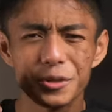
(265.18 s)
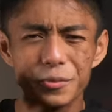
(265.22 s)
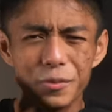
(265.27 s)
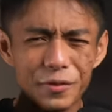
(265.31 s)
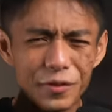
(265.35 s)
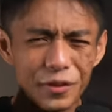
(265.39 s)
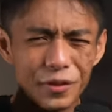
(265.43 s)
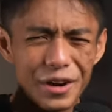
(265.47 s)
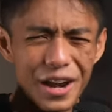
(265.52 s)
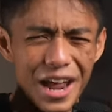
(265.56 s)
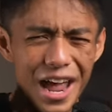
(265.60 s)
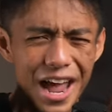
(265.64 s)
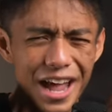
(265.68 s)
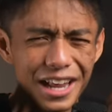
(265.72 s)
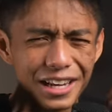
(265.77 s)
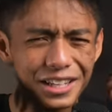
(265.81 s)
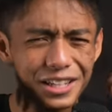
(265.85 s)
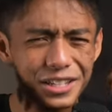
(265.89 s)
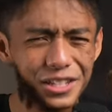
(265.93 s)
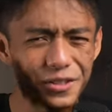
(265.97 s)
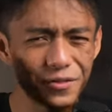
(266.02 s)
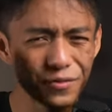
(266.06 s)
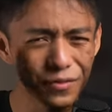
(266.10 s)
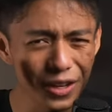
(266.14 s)
So before I end
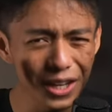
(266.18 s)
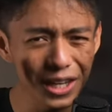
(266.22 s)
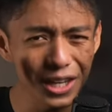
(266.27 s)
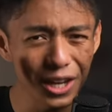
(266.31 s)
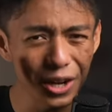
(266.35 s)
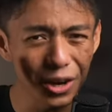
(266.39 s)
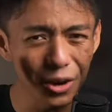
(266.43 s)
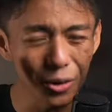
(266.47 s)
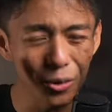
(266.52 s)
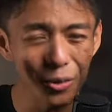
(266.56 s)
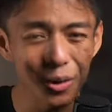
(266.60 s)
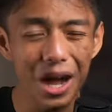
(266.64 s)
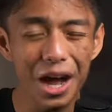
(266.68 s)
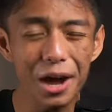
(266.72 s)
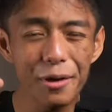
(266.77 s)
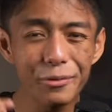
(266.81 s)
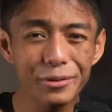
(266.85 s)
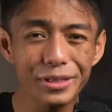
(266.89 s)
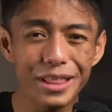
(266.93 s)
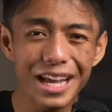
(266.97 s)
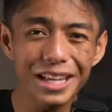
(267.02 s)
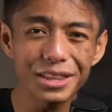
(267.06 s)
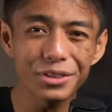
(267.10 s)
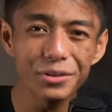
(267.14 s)
this video, I
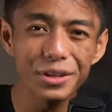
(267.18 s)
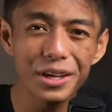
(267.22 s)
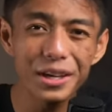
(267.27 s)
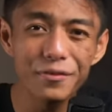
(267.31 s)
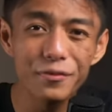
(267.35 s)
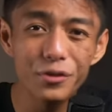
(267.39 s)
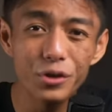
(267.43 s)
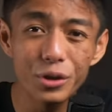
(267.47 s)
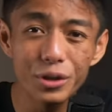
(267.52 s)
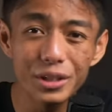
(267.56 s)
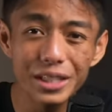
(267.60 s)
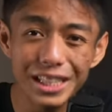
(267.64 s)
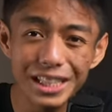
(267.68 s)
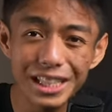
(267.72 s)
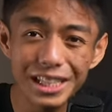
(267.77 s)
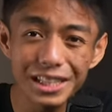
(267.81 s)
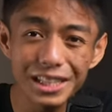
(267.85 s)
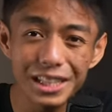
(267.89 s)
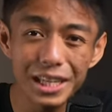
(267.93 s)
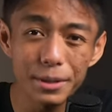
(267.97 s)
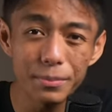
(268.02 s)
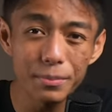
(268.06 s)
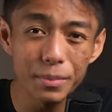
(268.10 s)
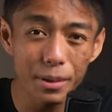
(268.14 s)
would like to give you a little
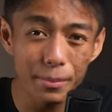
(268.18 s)
tip